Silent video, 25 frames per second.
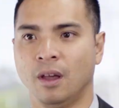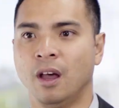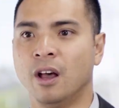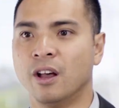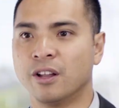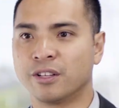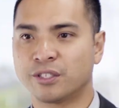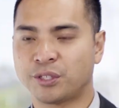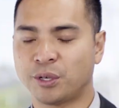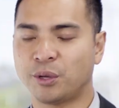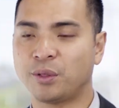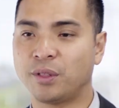
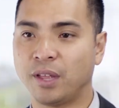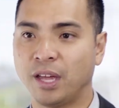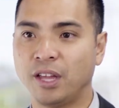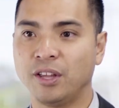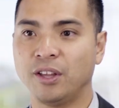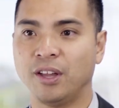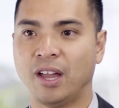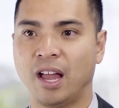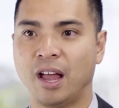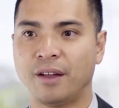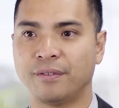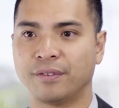So there
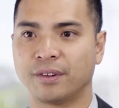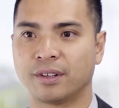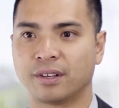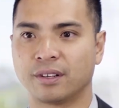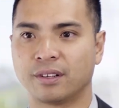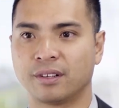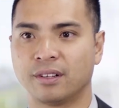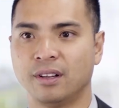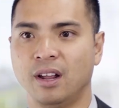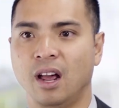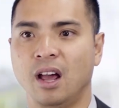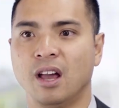you have it,
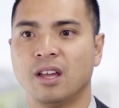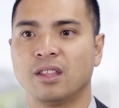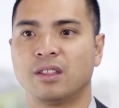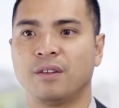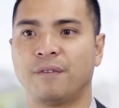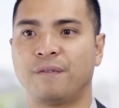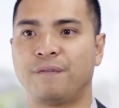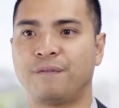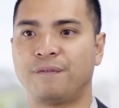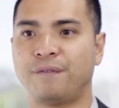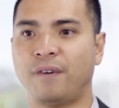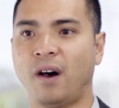the
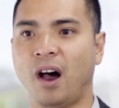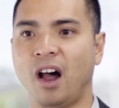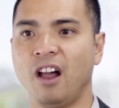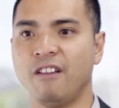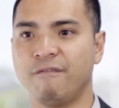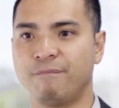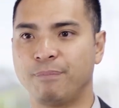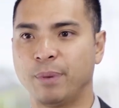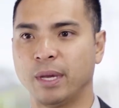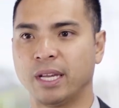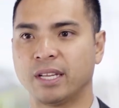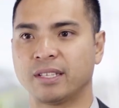
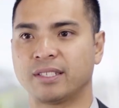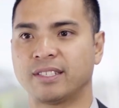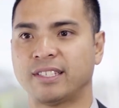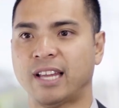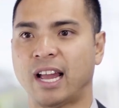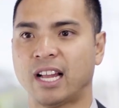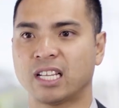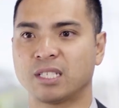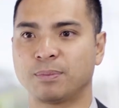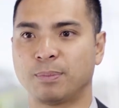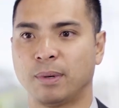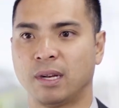5 biggest
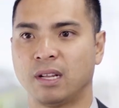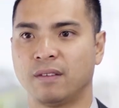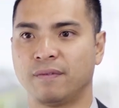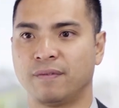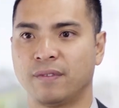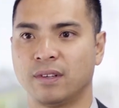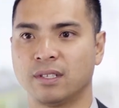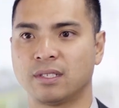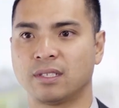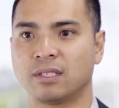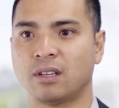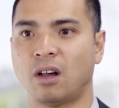tax
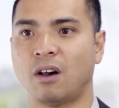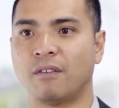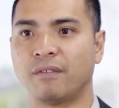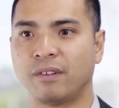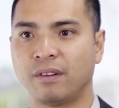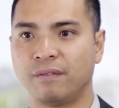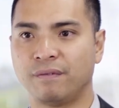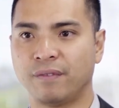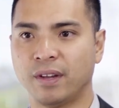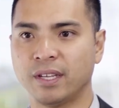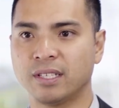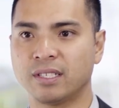benefits of
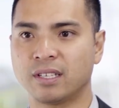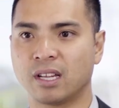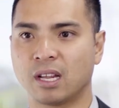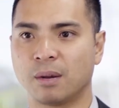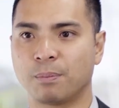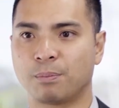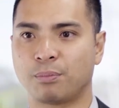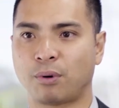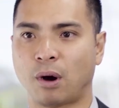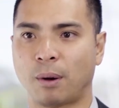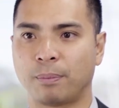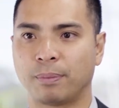investing
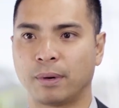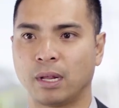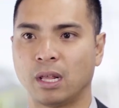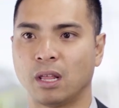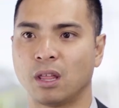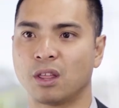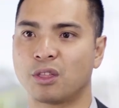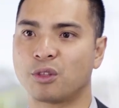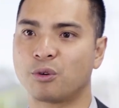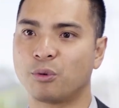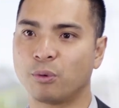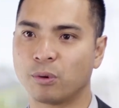in property
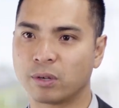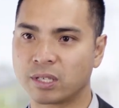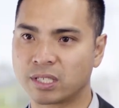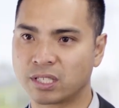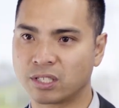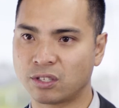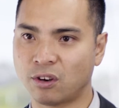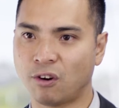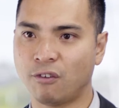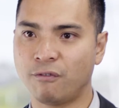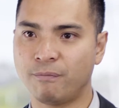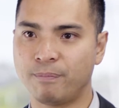through a
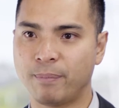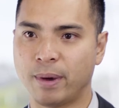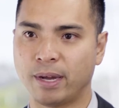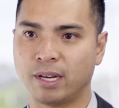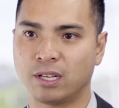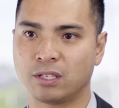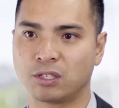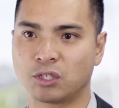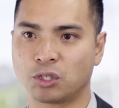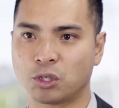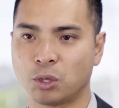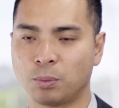
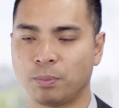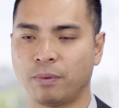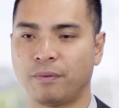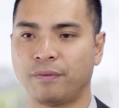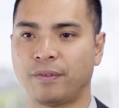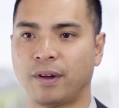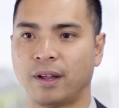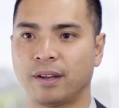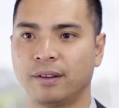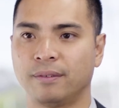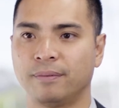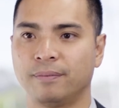self-managed super
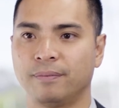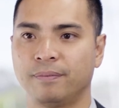fund.